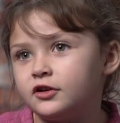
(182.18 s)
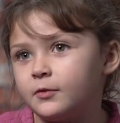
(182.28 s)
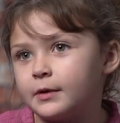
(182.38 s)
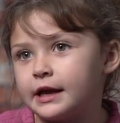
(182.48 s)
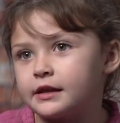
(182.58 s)

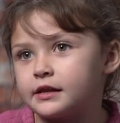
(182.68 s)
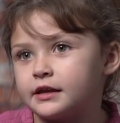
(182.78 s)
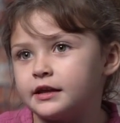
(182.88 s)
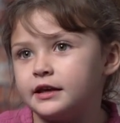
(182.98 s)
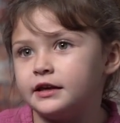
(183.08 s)
are
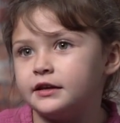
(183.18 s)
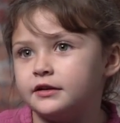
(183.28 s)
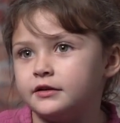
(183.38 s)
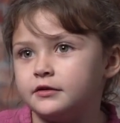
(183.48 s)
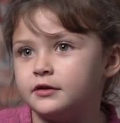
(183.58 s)

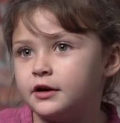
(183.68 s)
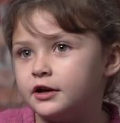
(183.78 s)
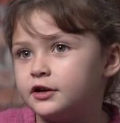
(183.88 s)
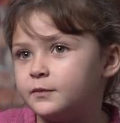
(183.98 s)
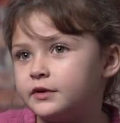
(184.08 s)
asking you
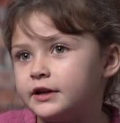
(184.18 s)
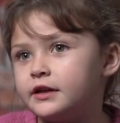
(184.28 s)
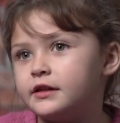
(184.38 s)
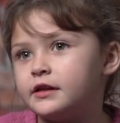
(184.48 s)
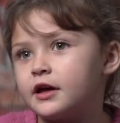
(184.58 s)
to
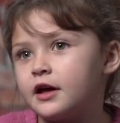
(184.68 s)
please